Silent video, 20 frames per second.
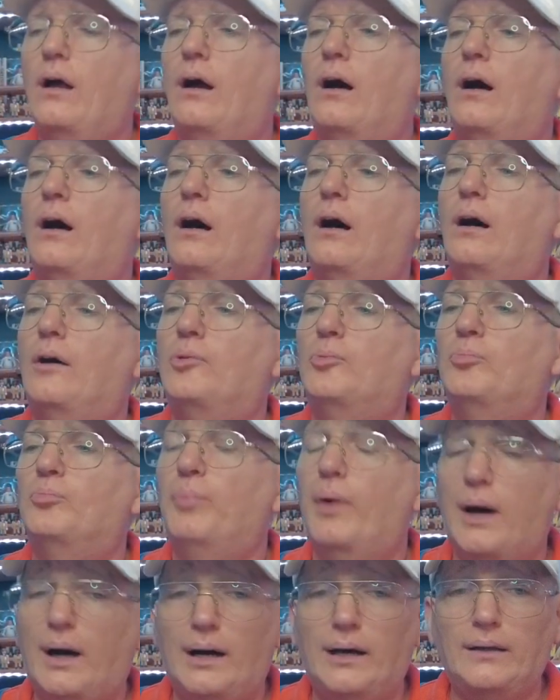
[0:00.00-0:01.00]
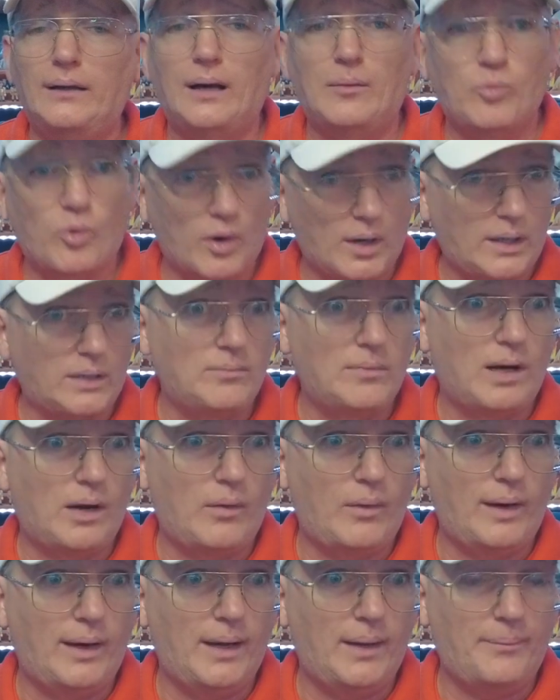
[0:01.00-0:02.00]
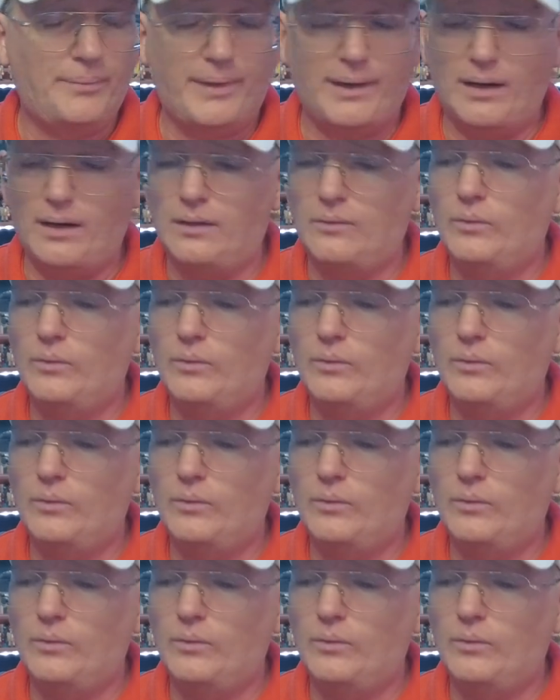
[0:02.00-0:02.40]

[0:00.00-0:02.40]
But I'm working my way up there.